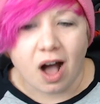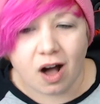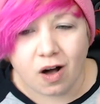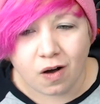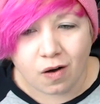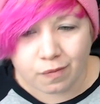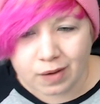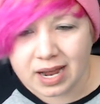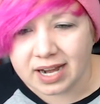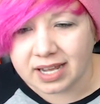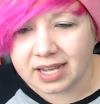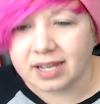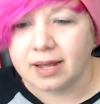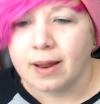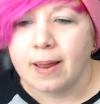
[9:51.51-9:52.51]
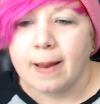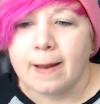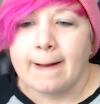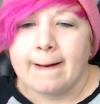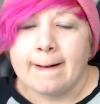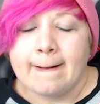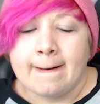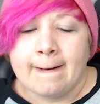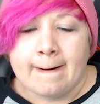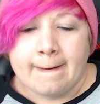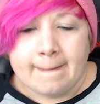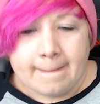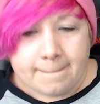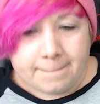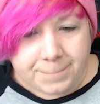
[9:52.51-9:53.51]
already.
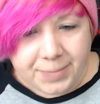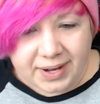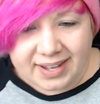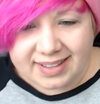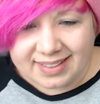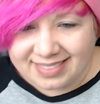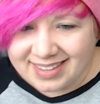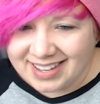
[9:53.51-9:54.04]
But